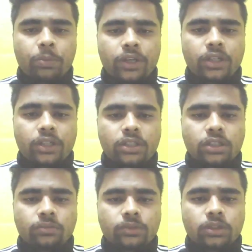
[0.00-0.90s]
of
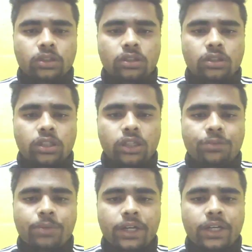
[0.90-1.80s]
energy. The
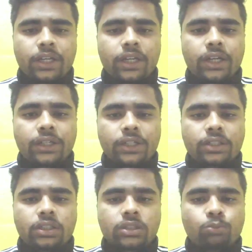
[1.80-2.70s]
mRNA
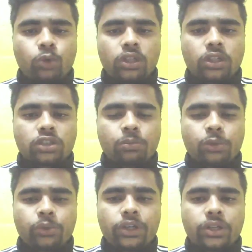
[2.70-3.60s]
enters the smaller
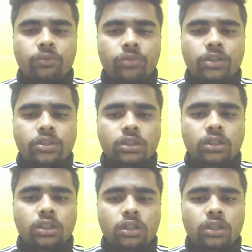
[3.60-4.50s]
subunit, which
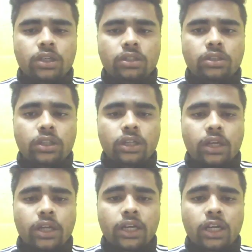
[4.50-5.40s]
is
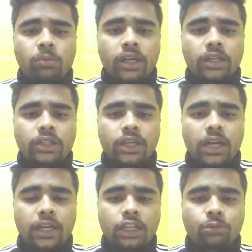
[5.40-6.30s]
then held by
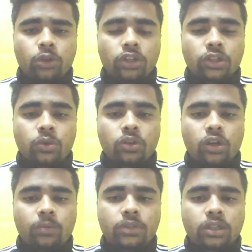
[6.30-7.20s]
tRNA
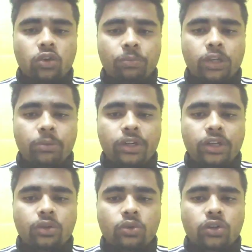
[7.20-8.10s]
molecule of the
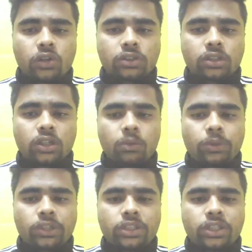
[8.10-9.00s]
complementary codons
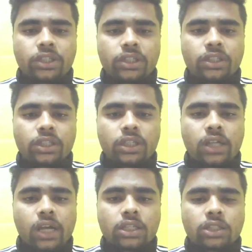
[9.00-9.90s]
present in the
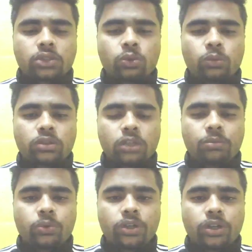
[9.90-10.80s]
larger
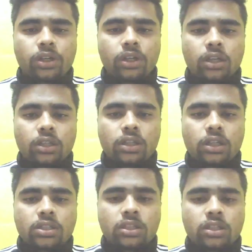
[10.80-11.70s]
subunit.
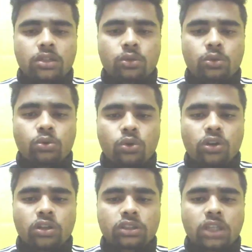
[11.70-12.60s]
Thus, the two
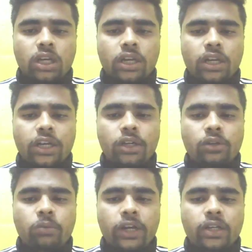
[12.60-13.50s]
codons are
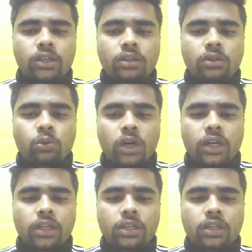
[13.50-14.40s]
held by two
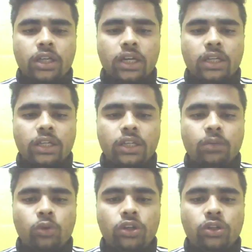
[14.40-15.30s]

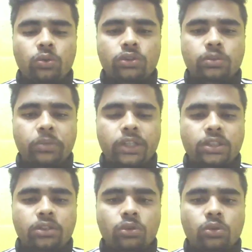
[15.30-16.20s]
tRNA molecules
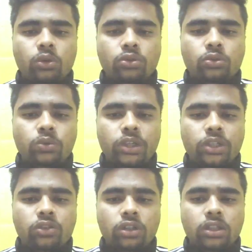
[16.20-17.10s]
placed close to
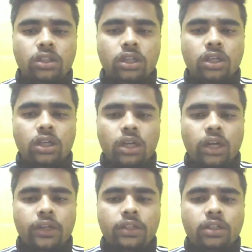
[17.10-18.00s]
each other,
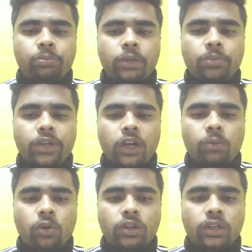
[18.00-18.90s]
and the
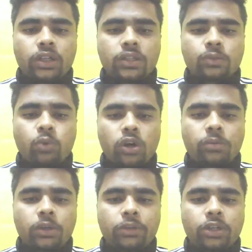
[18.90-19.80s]
peptide bond is
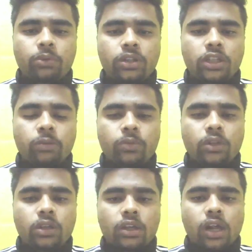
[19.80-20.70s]
formed between them.
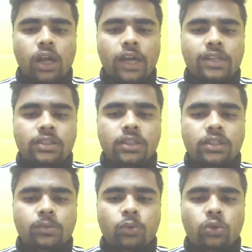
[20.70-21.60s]
As
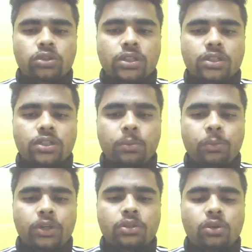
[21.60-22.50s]
this process
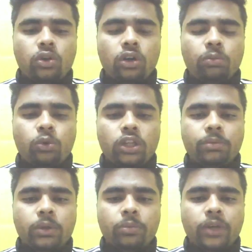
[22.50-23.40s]
repeats, the long
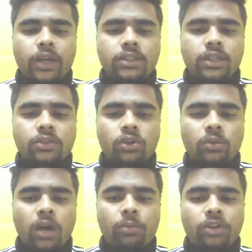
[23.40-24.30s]
polypeptide chains
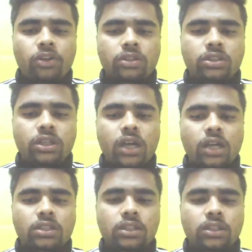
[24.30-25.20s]
of amino acid
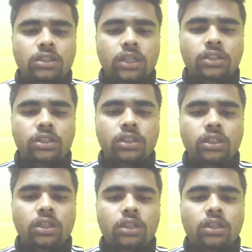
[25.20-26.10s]
are synthesized.